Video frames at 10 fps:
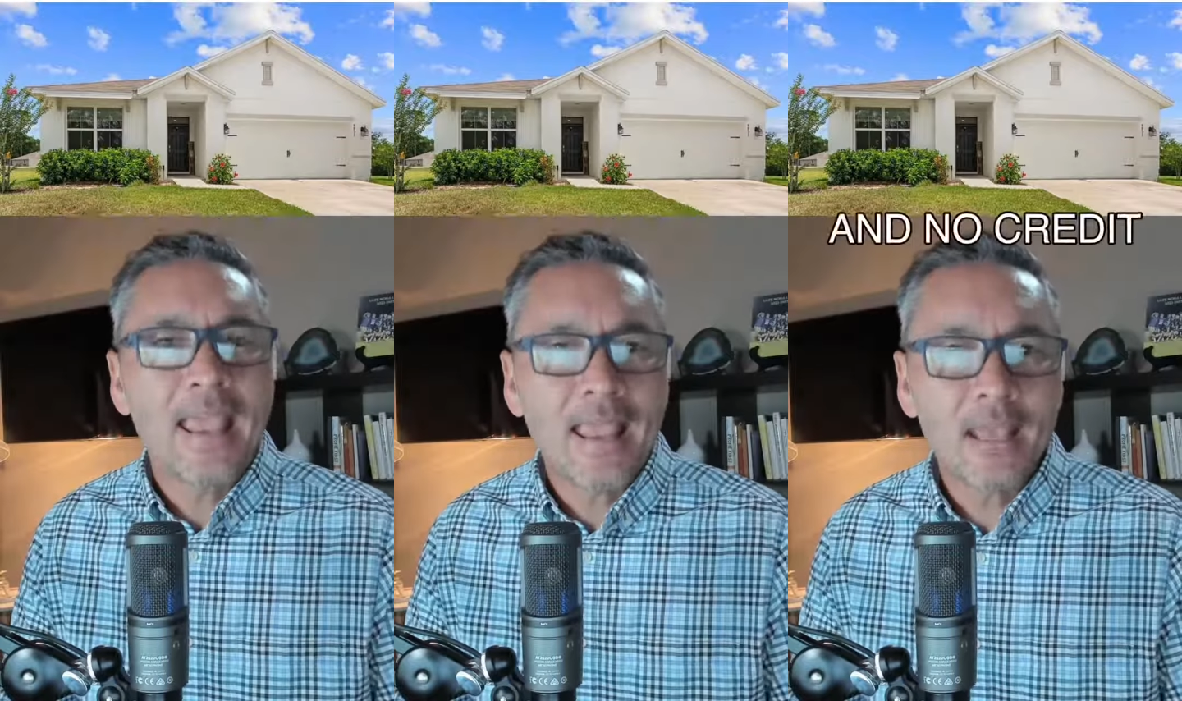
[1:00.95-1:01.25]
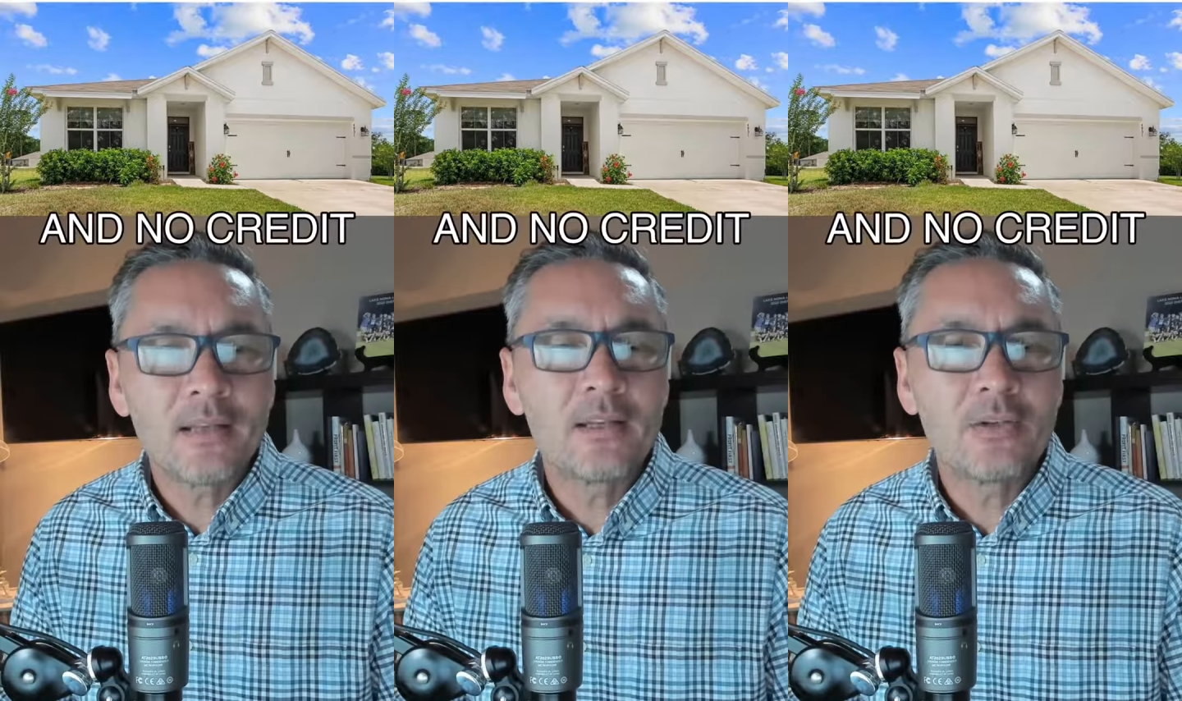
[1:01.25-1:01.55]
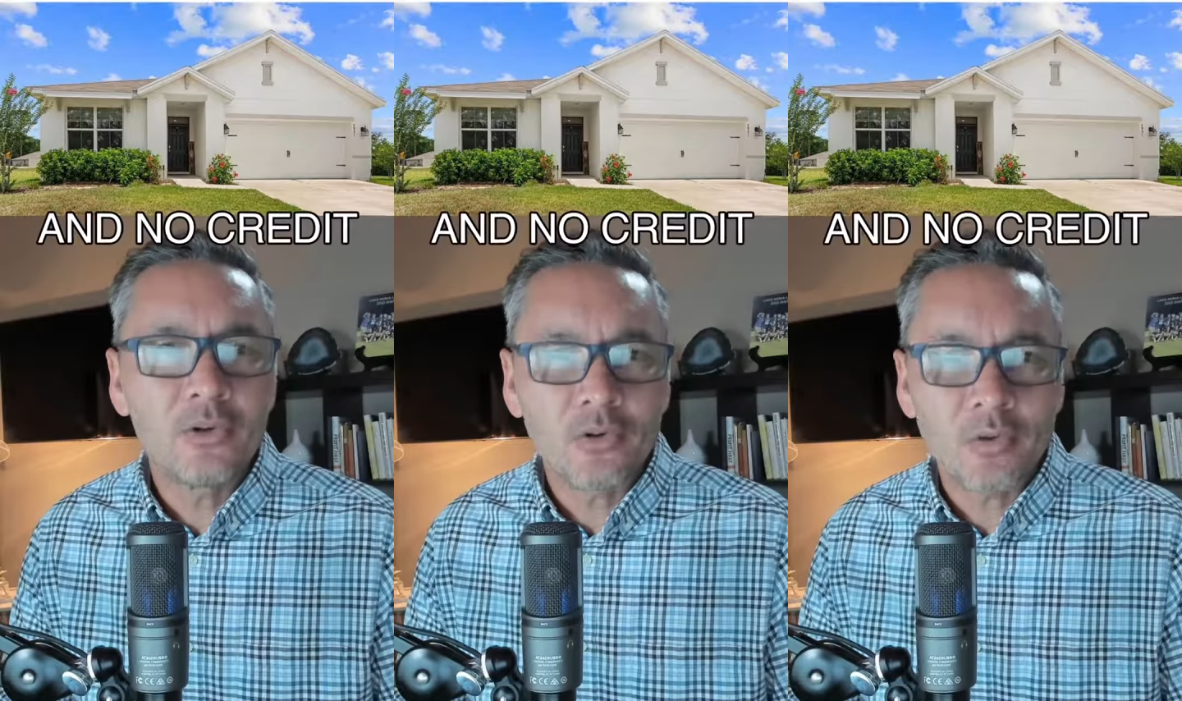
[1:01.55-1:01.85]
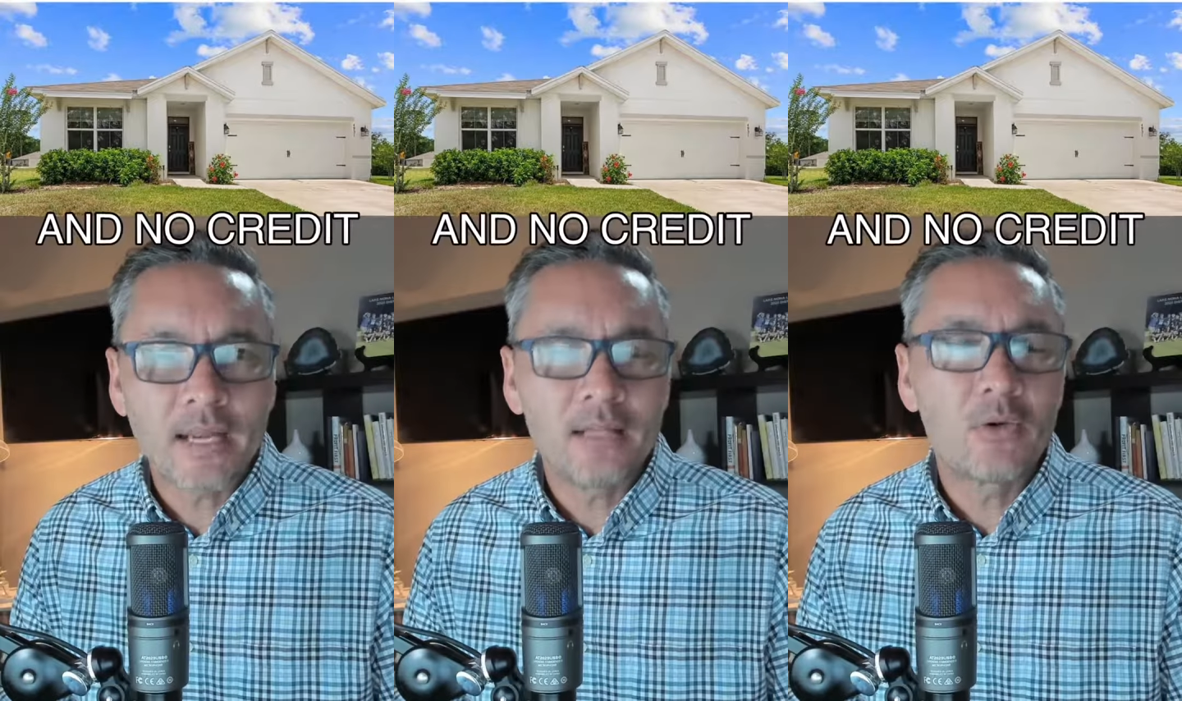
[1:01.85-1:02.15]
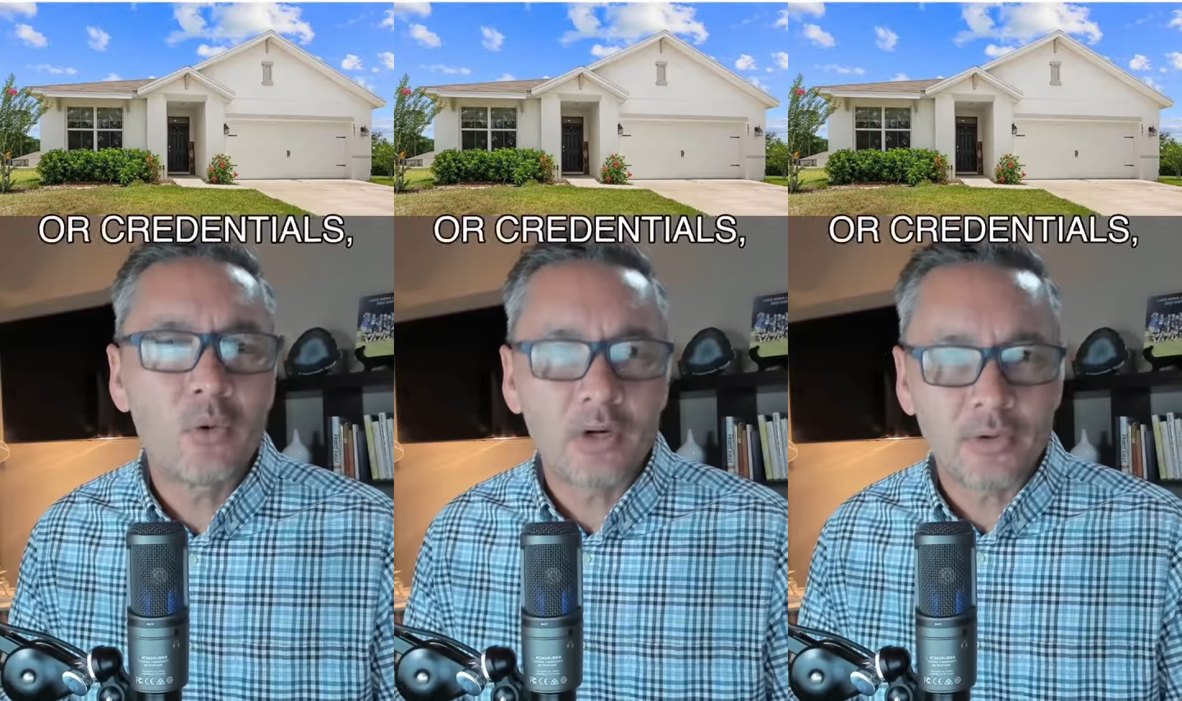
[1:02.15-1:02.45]
and no credit
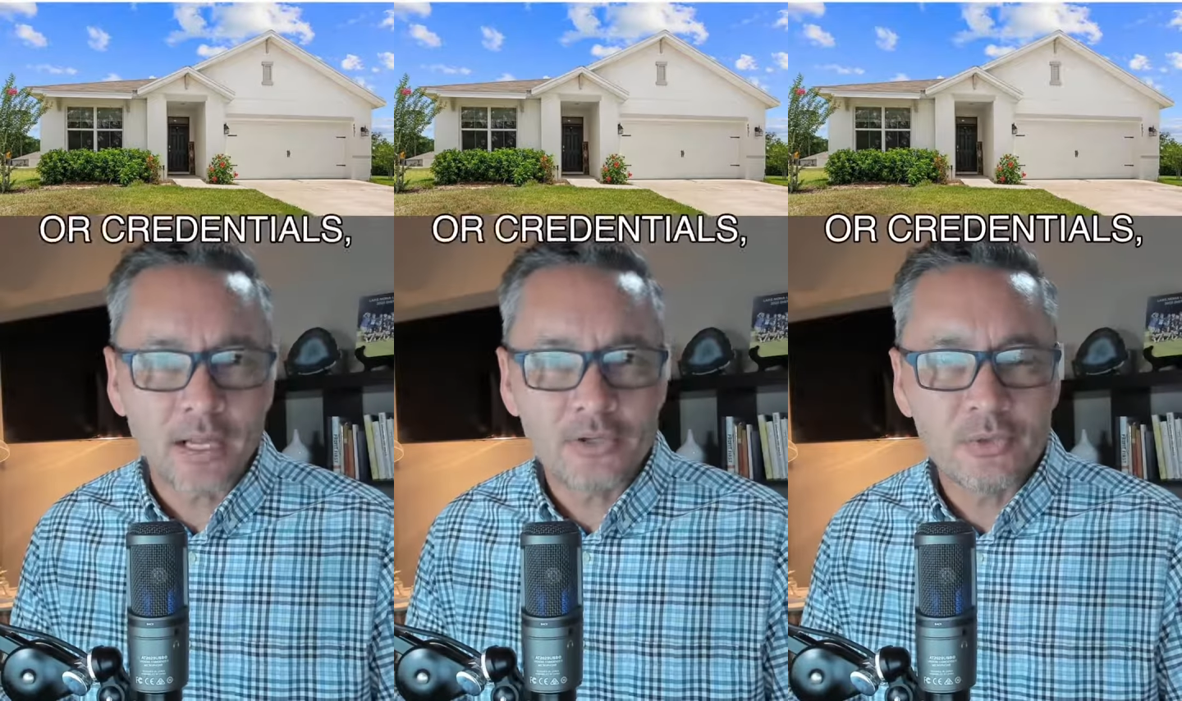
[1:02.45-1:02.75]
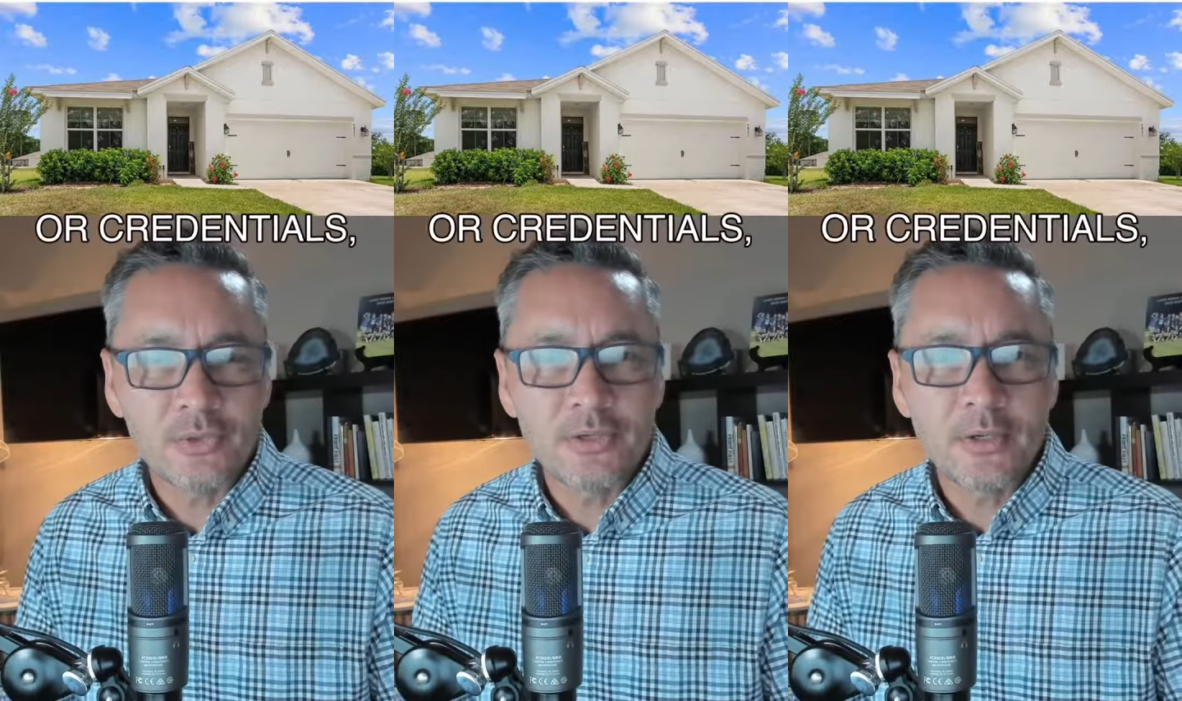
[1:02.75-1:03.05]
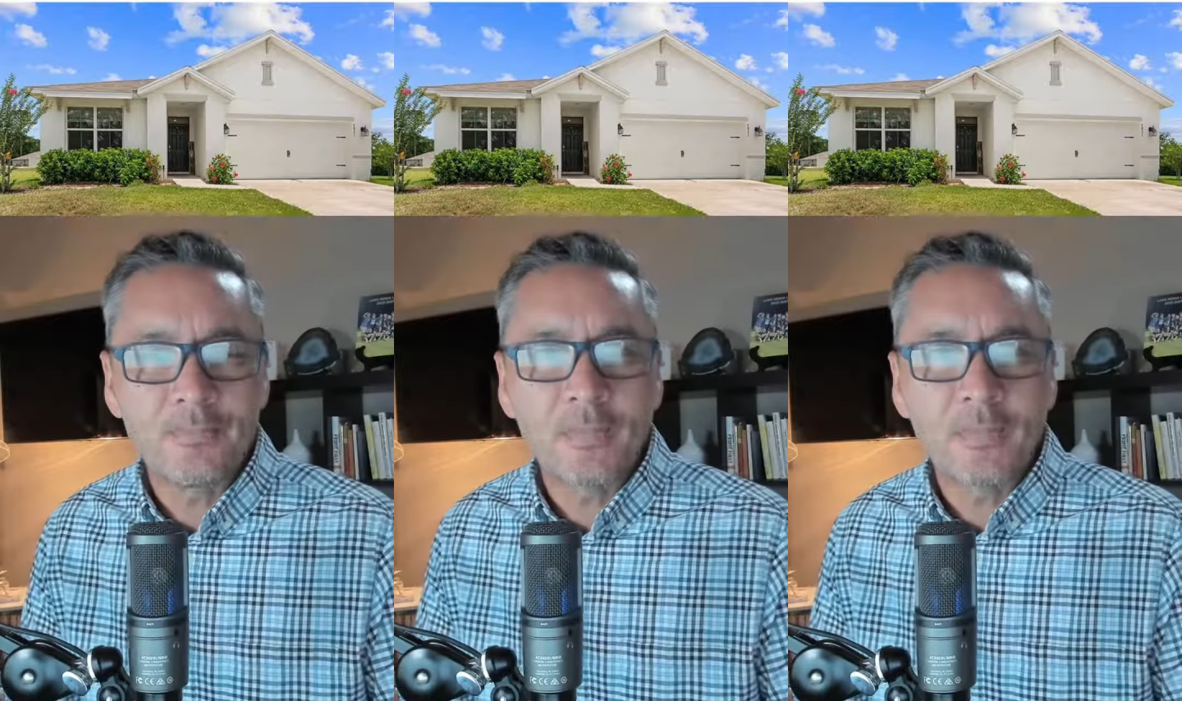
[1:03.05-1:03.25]
or credentials.